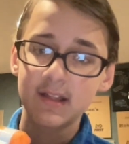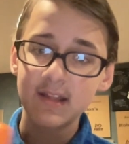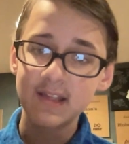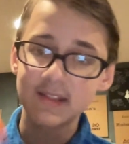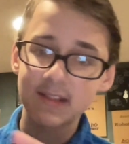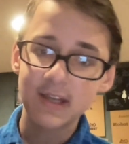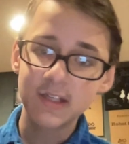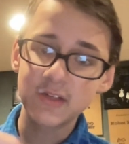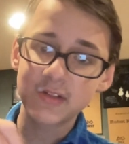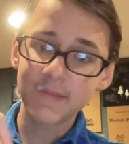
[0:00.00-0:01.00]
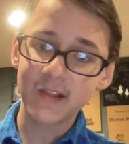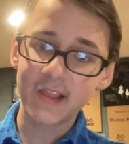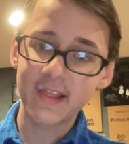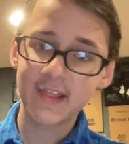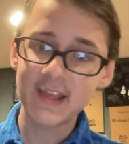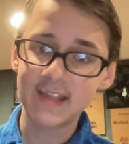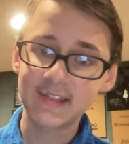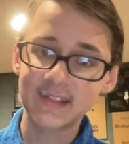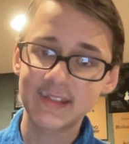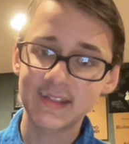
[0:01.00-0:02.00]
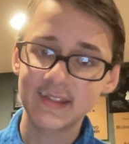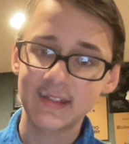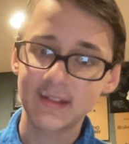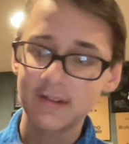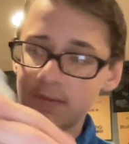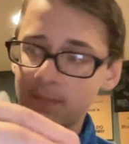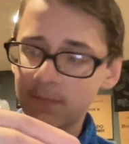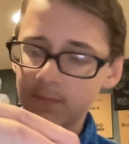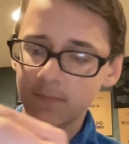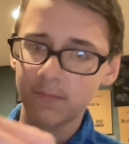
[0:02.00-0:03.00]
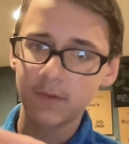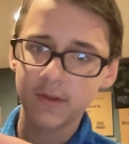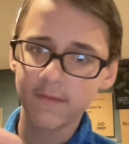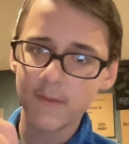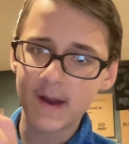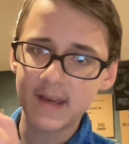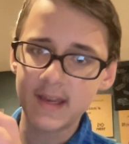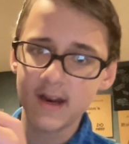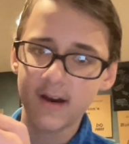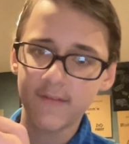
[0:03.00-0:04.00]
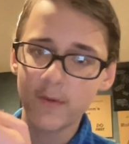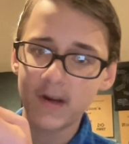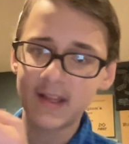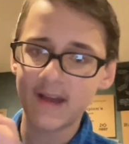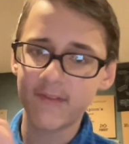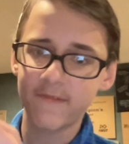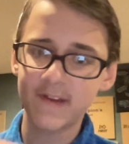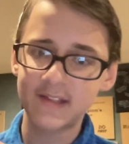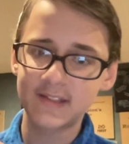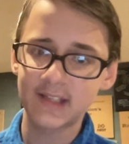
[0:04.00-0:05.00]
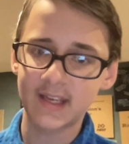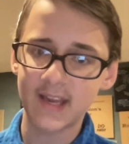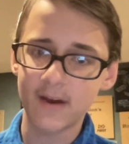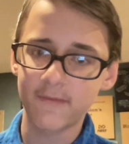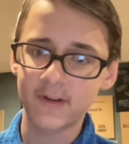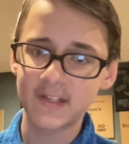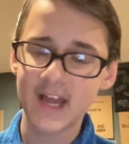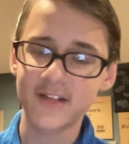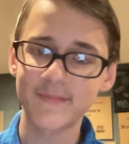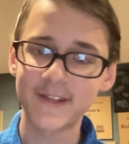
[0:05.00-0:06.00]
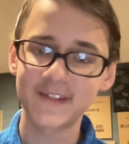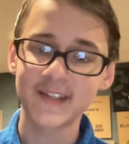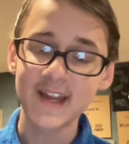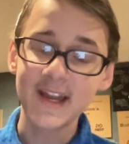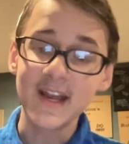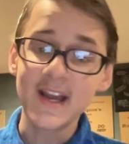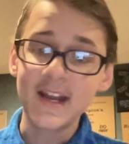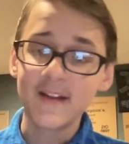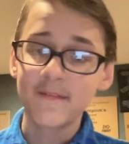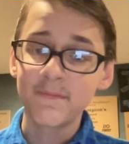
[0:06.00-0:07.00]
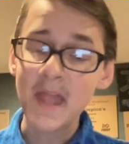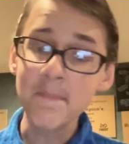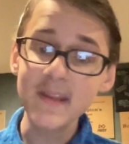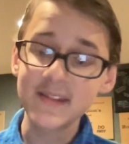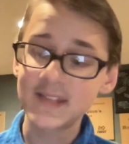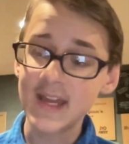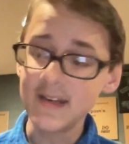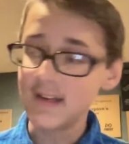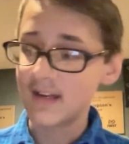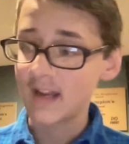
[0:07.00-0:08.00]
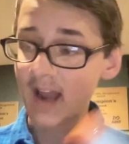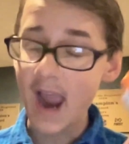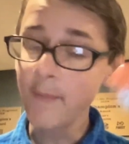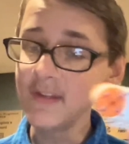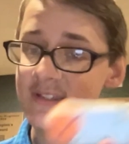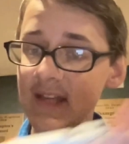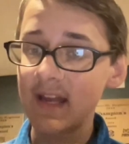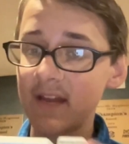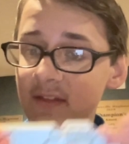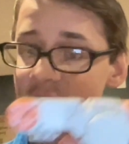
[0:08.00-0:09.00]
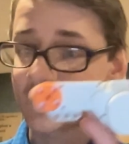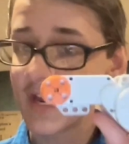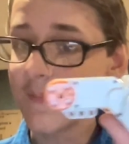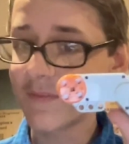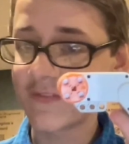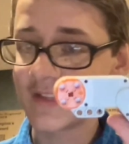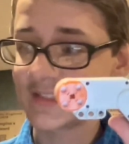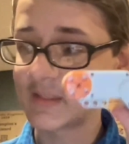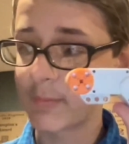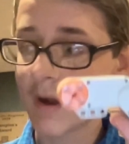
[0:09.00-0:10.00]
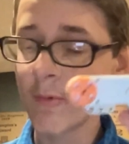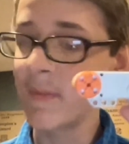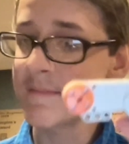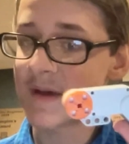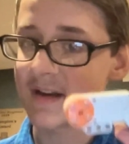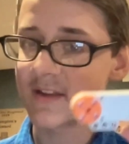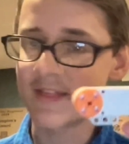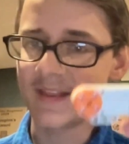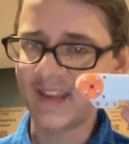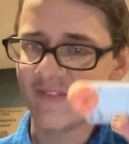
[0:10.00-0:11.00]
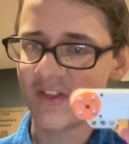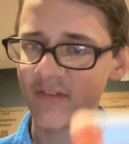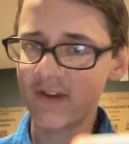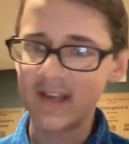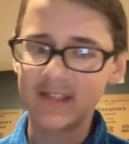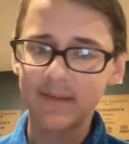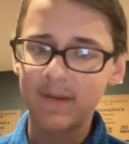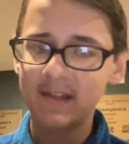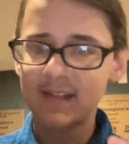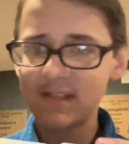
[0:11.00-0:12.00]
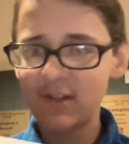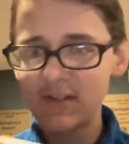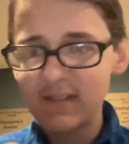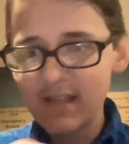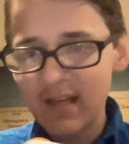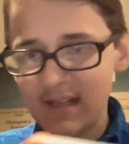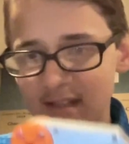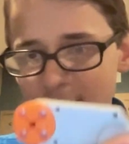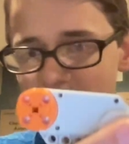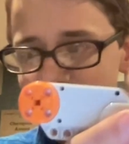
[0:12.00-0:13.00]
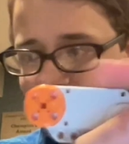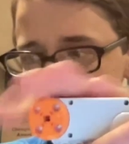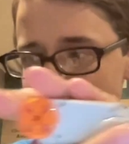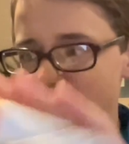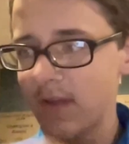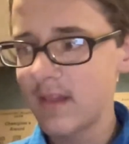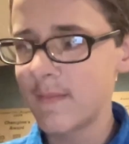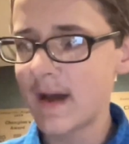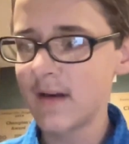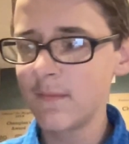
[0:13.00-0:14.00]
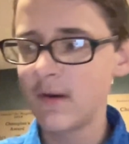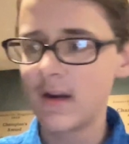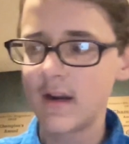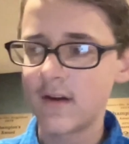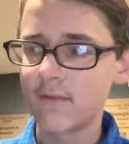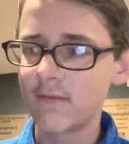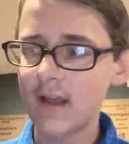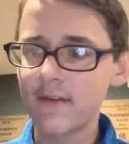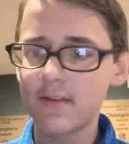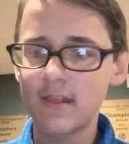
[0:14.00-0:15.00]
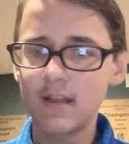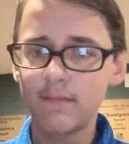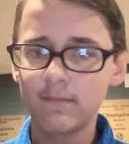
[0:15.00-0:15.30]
this, you had to do something like this with your robot here if you wanted to have the face sticking out for attachments. That being said, I would say the shape of this is probably better than the EV3s, because as you can see, it's completely smooth on the bottom, rather than the